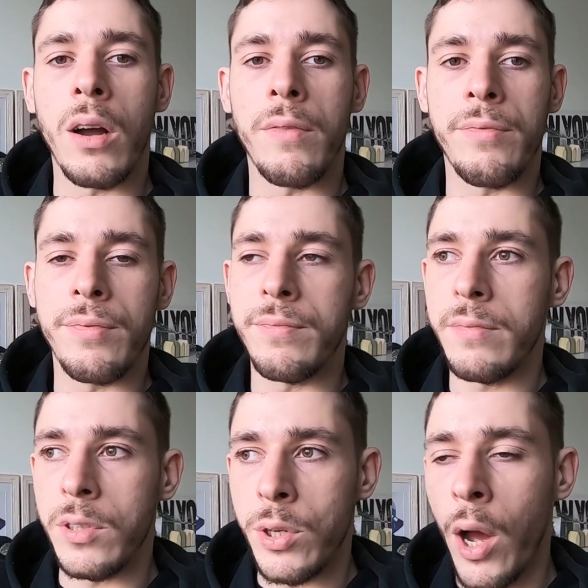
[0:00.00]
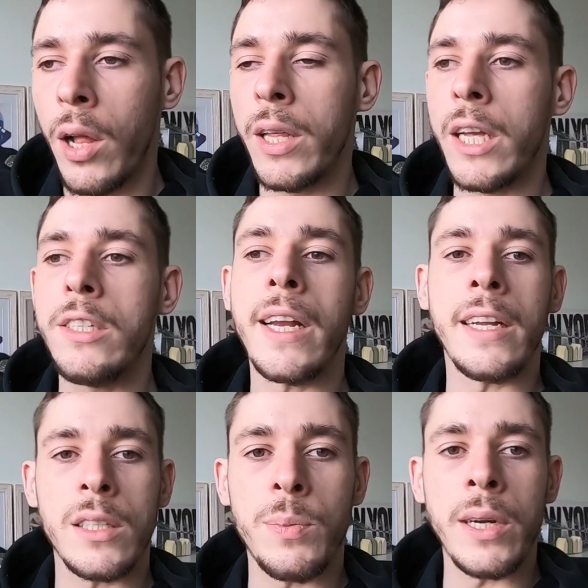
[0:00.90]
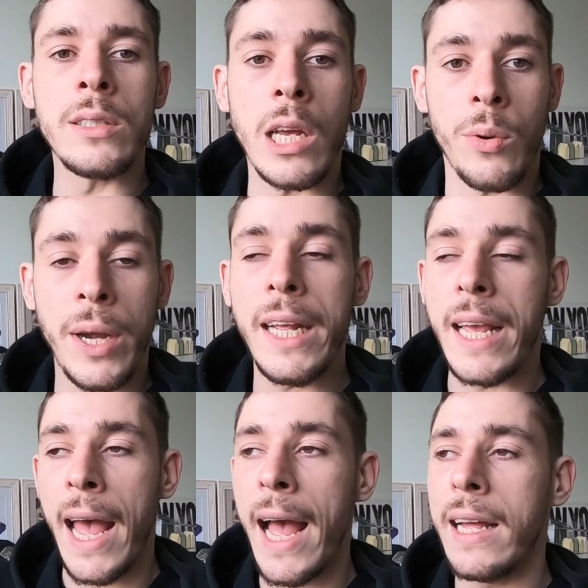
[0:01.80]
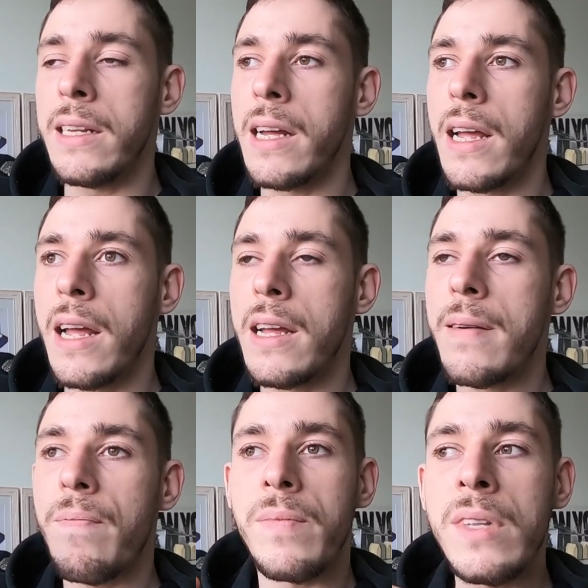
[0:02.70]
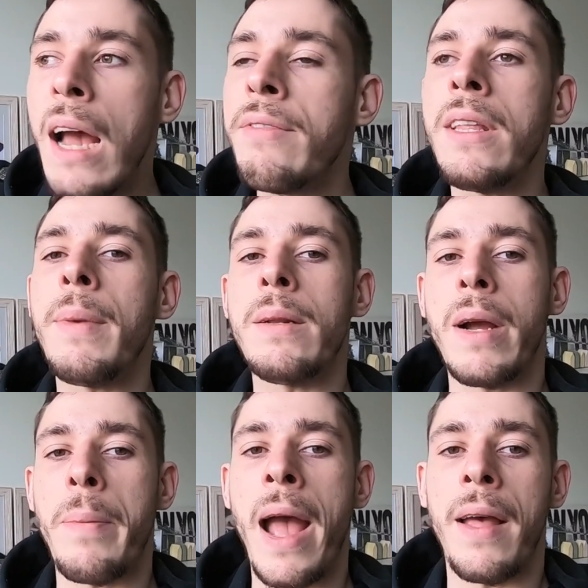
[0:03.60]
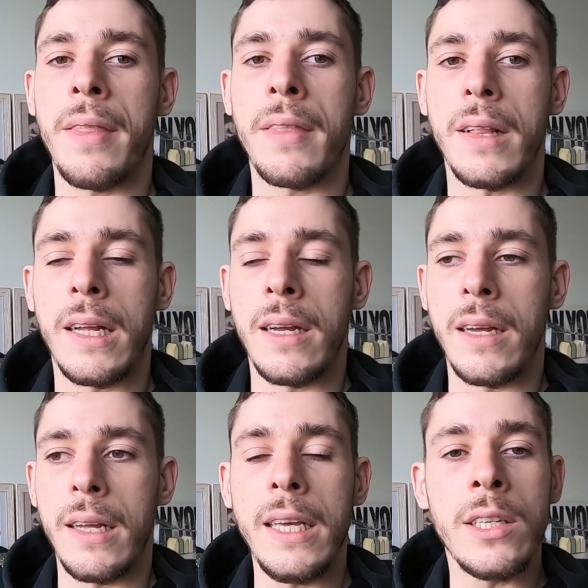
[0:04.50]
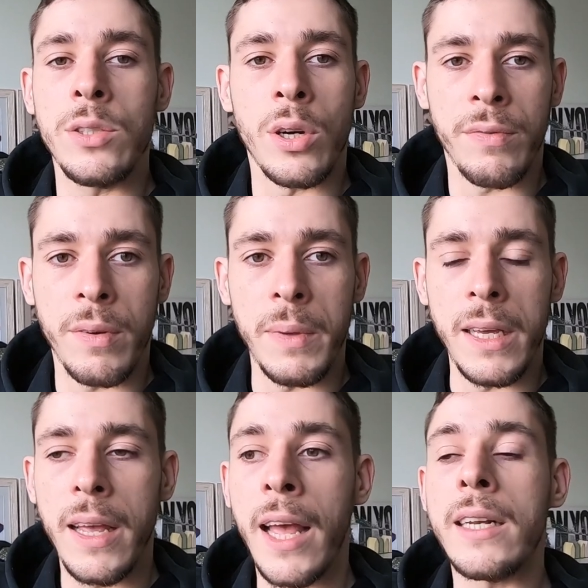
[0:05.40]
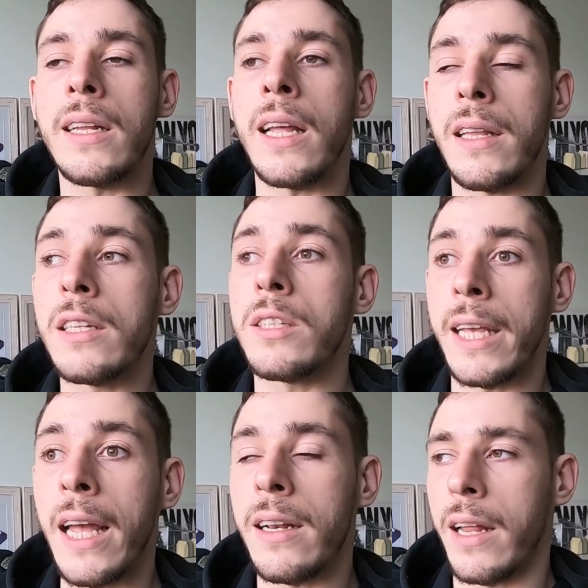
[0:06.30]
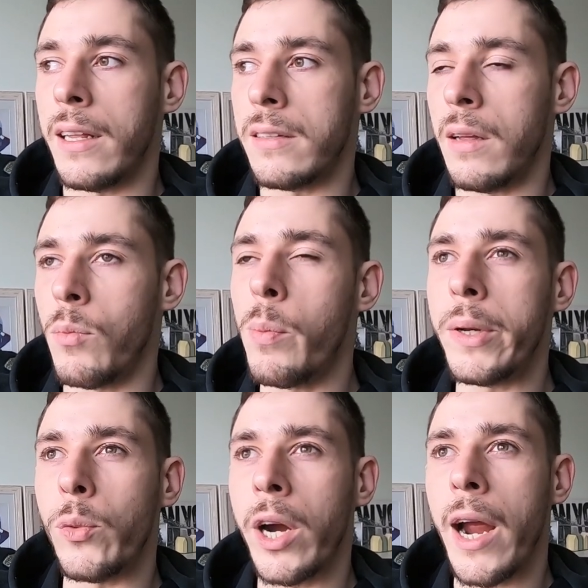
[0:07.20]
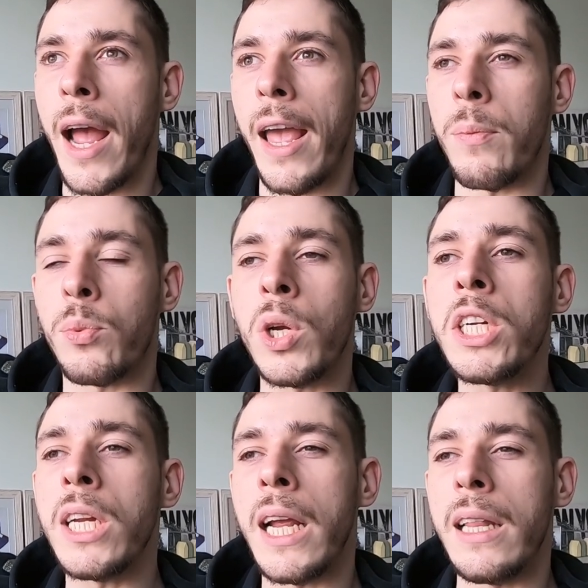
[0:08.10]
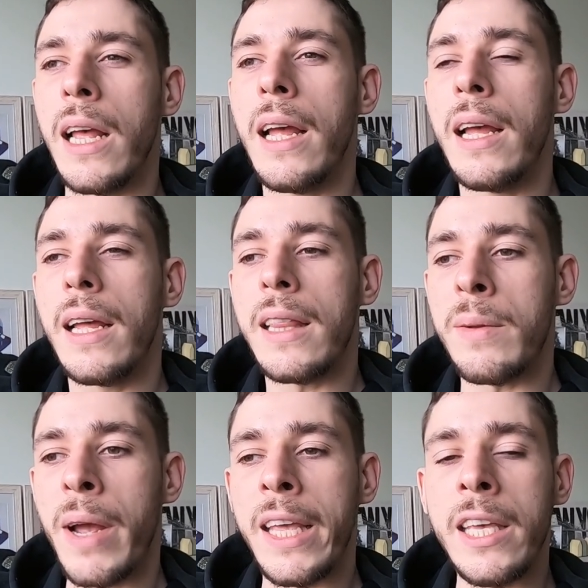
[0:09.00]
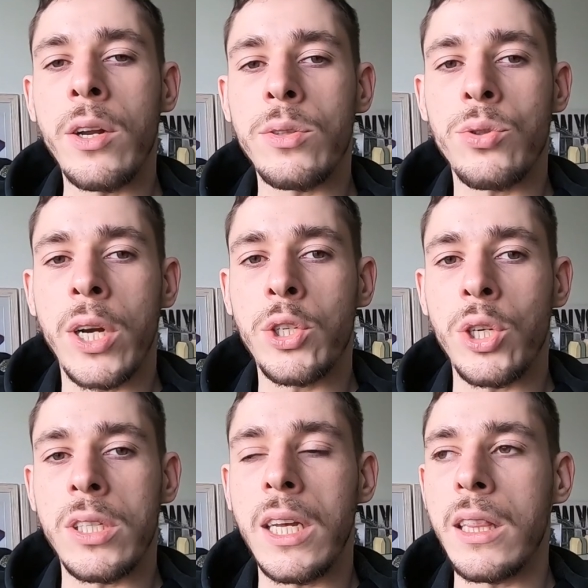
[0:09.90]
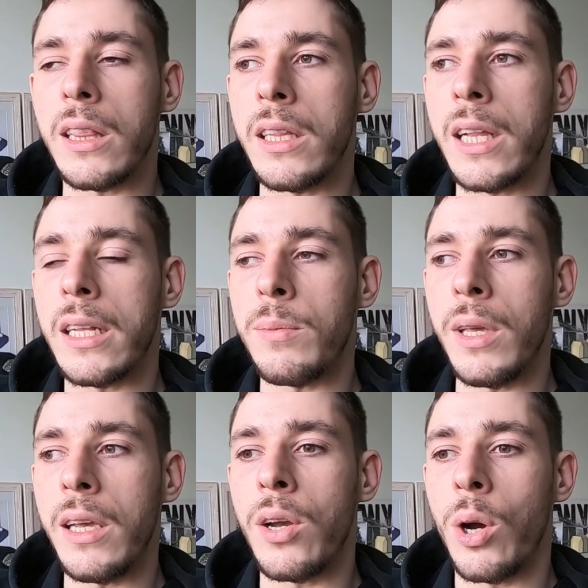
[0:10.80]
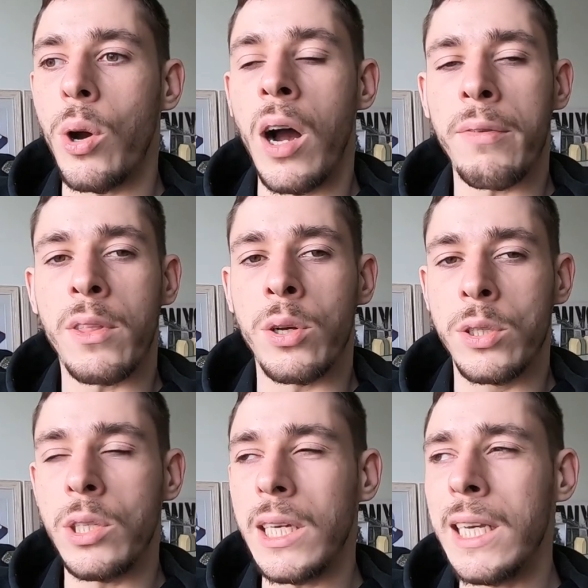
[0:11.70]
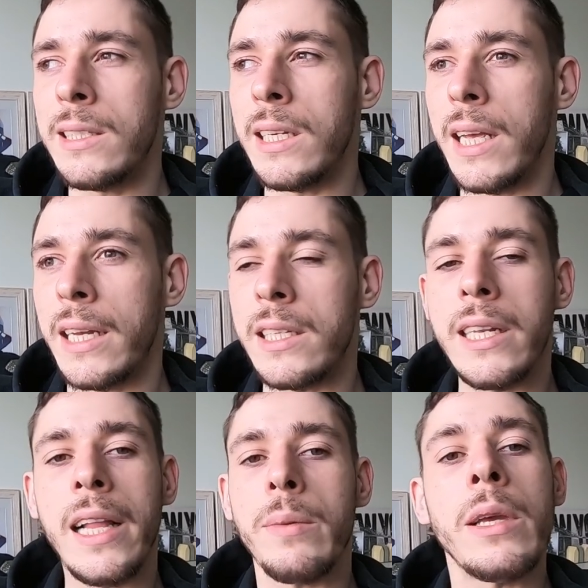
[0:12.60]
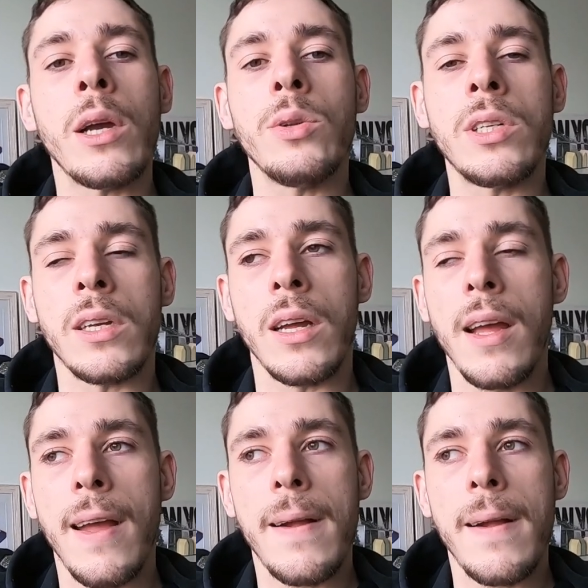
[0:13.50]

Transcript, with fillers: of knowledge and experience I already had definitely made my path uh, easier for me. And, and that's again a, a moment where I appreciate that my Aikido instructor didn't let me go off the hook too easy and didn't let me go to